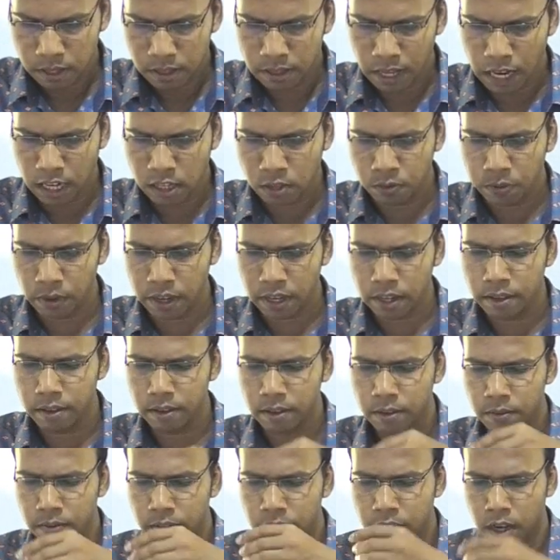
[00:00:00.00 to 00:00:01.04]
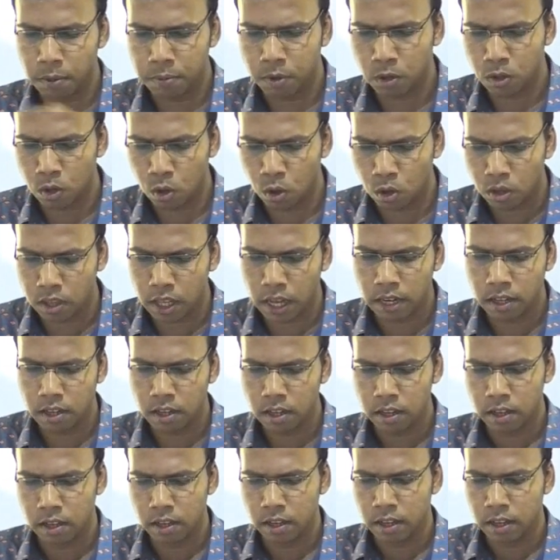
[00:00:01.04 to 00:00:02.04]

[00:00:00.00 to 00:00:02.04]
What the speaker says: that's why we come to know that